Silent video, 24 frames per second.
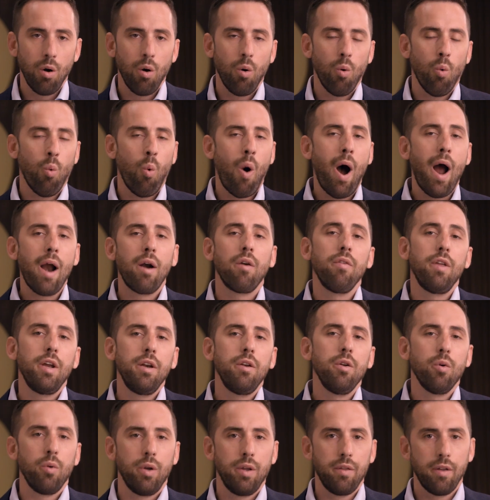Why are they
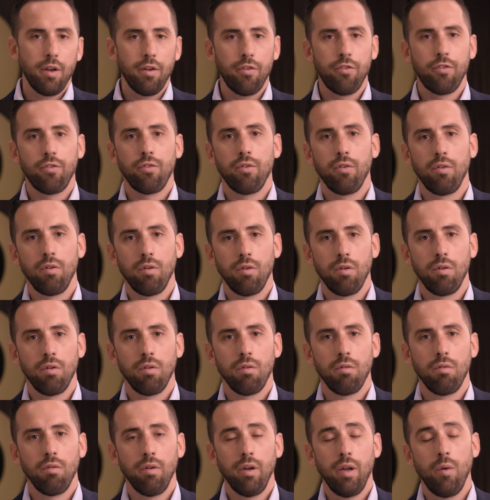doing this?
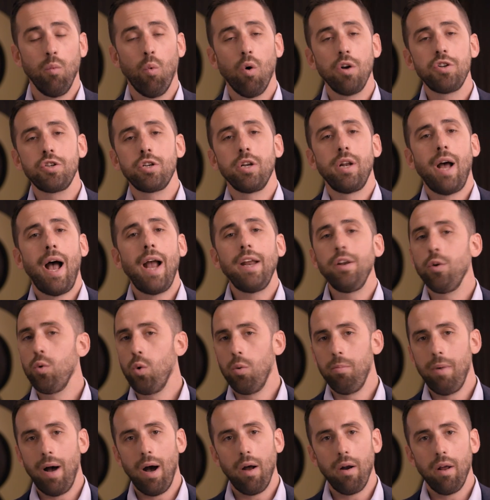And what should I do
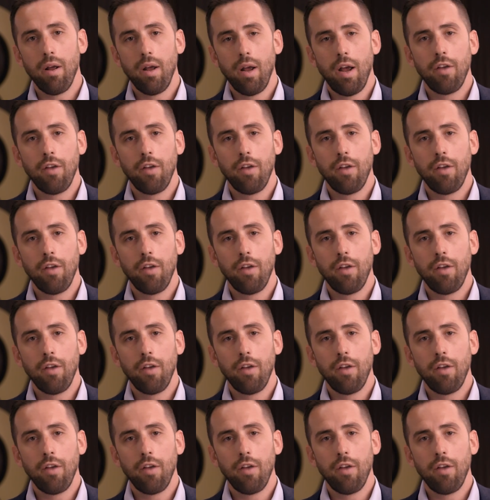about it